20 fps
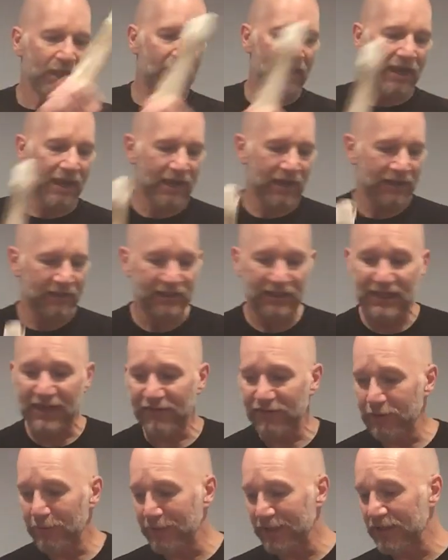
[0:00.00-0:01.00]
and
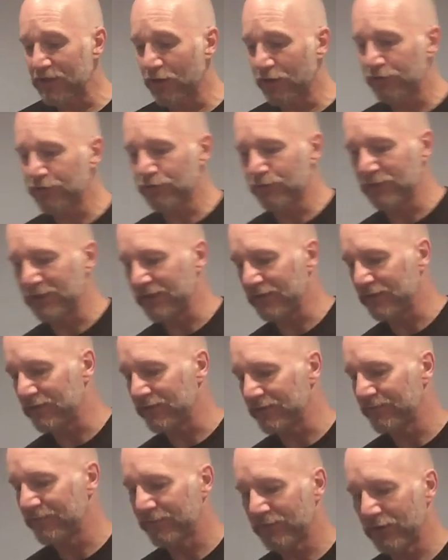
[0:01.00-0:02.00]
inevitably those
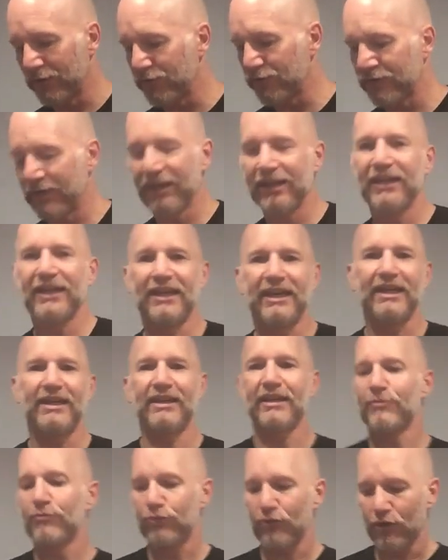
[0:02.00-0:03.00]
will get
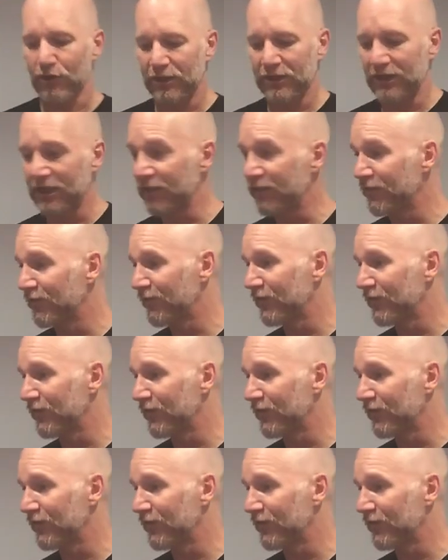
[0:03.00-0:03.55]
hit and broken and